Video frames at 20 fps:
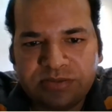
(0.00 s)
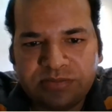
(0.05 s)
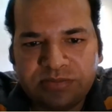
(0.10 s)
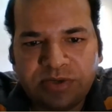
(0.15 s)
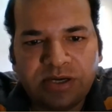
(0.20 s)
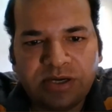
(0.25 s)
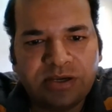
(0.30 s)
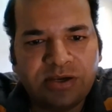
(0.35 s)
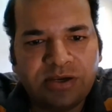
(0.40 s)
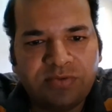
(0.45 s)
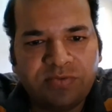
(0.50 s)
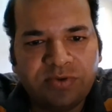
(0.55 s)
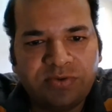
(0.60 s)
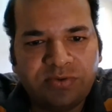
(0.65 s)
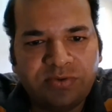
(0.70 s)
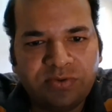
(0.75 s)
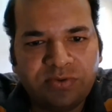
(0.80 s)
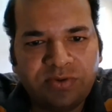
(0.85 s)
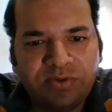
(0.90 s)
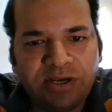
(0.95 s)
market for
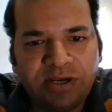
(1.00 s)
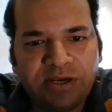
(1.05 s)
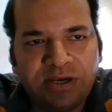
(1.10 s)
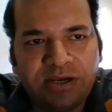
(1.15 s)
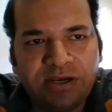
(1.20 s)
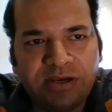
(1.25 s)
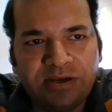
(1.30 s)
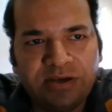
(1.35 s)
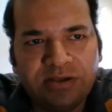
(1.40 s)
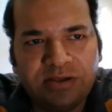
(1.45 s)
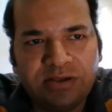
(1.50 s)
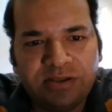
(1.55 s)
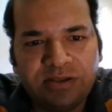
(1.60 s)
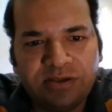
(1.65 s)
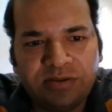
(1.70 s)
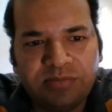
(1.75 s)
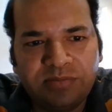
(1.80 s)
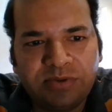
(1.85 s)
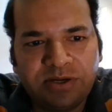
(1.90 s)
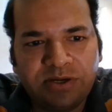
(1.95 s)
sure, and
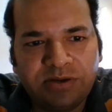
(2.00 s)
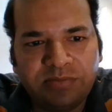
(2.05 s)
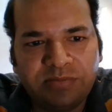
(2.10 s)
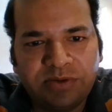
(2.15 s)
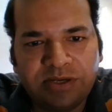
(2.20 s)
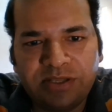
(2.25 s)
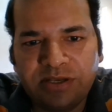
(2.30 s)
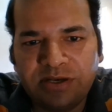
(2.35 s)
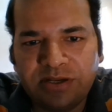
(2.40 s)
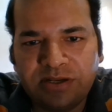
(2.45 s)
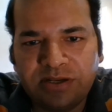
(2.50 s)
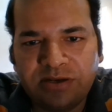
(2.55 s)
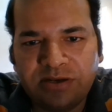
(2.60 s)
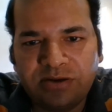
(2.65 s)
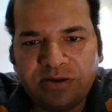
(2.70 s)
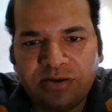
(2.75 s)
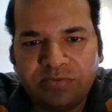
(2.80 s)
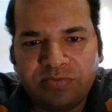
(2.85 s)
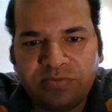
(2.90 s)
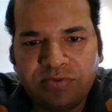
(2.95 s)
but there are a
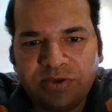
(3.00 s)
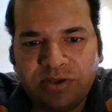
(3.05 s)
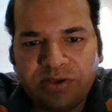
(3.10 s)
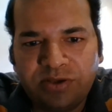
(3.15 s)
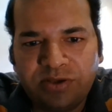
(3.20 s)
lot of